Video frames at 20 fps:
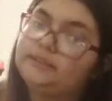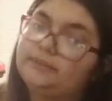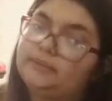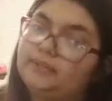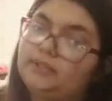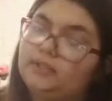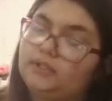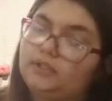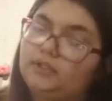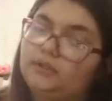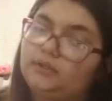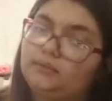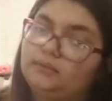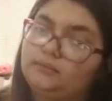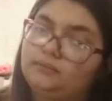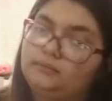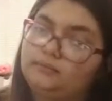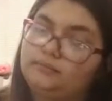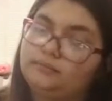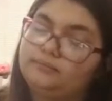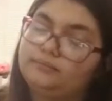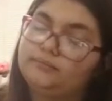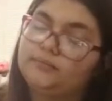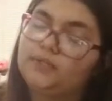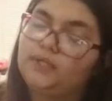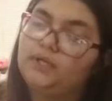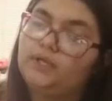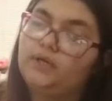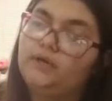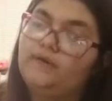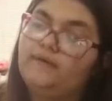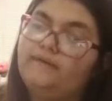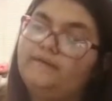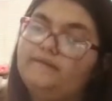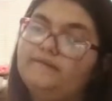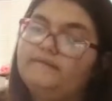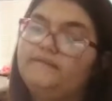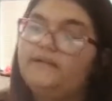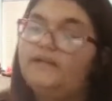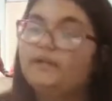but
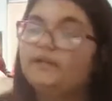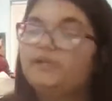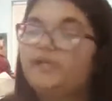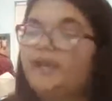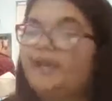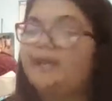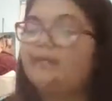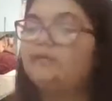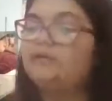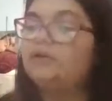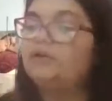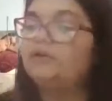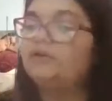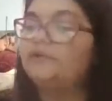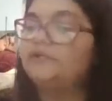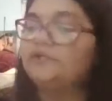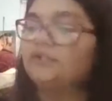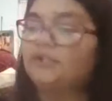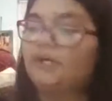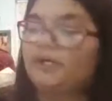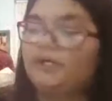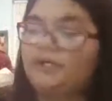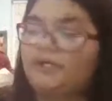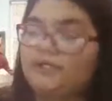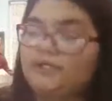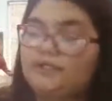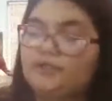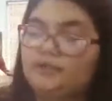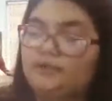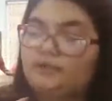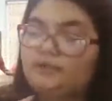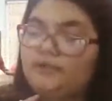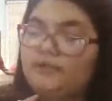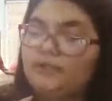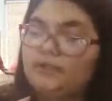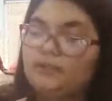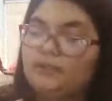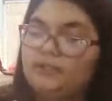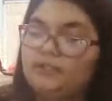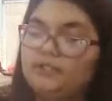very like, I don't know if it's Chinese or
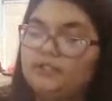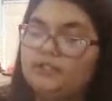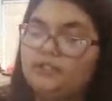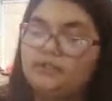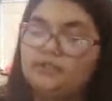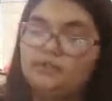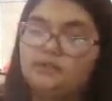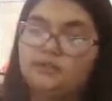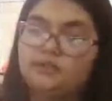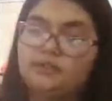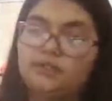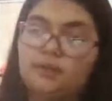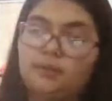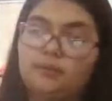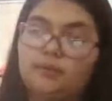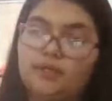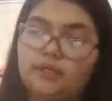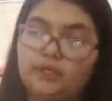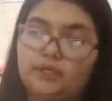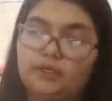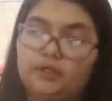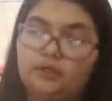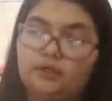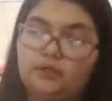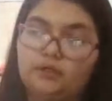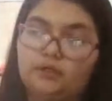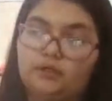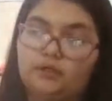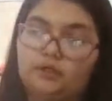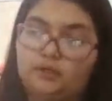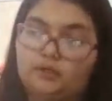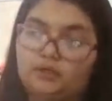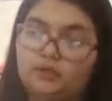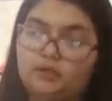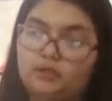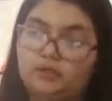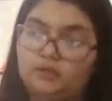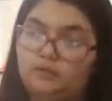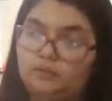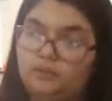Vietnamese, something
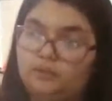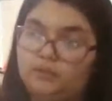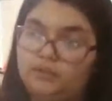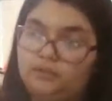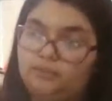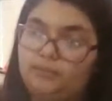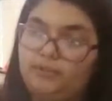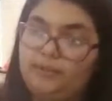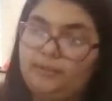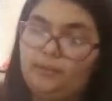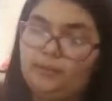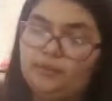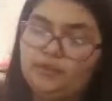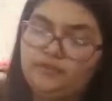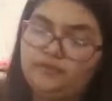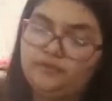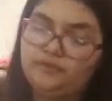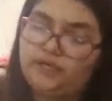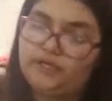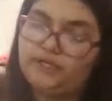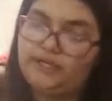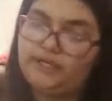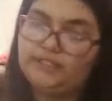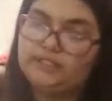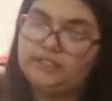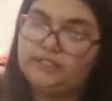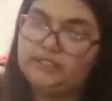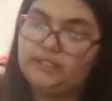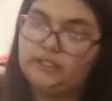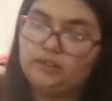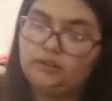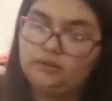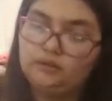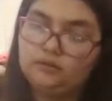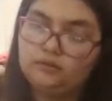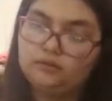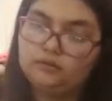with people with the very light skin.